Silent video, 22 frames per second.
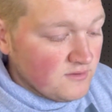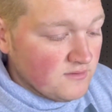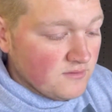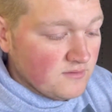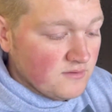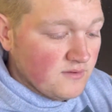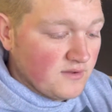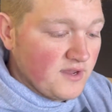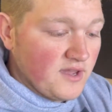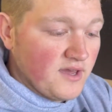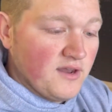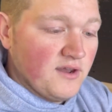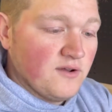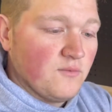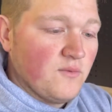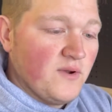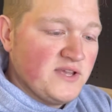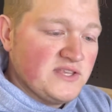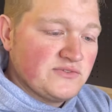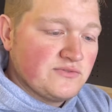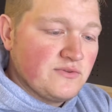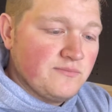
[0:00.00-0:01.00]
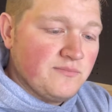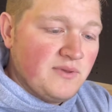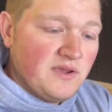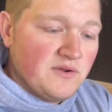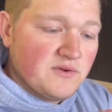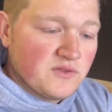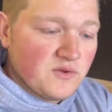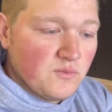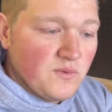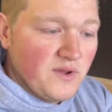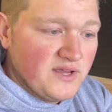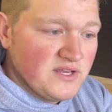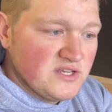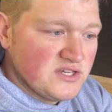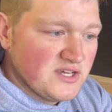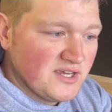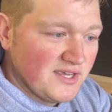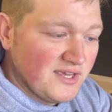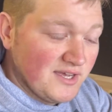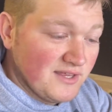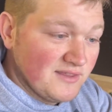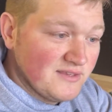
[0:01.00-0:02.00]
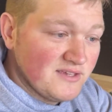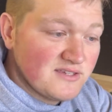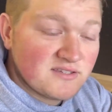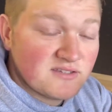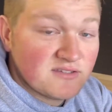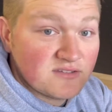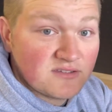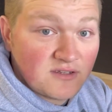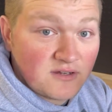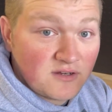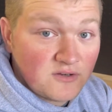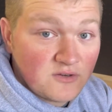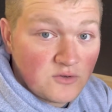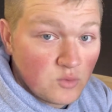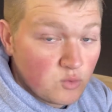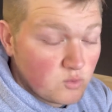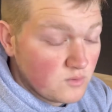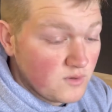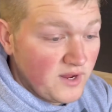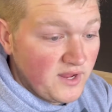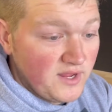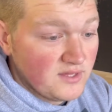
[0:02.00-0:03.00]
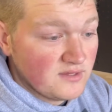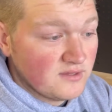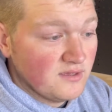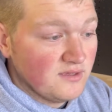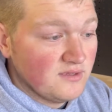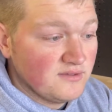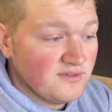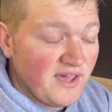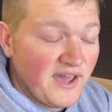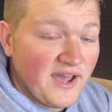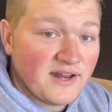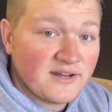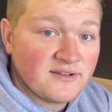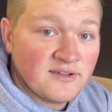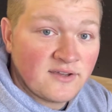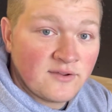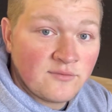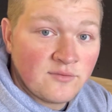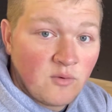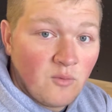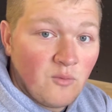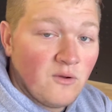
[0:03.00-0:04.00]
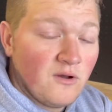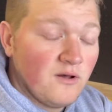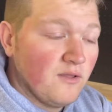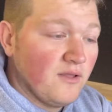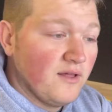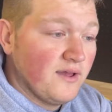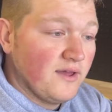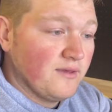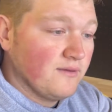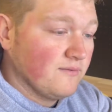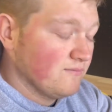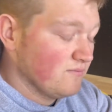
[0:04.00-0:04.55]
I got a white swim bait with a white jig head. This is a great tactic for walleye.